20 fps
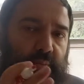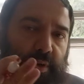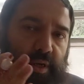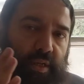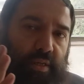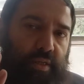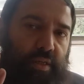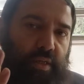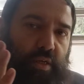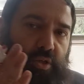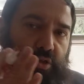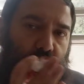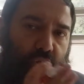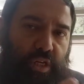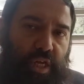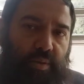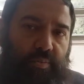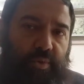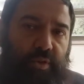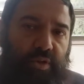but should
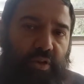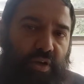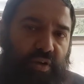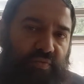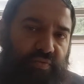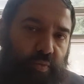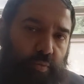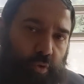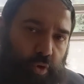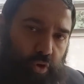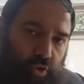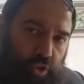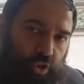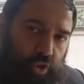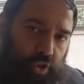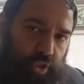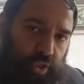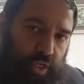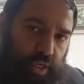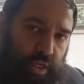not be done from Rosh
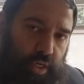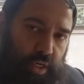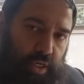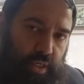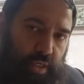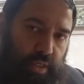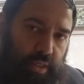Hashanah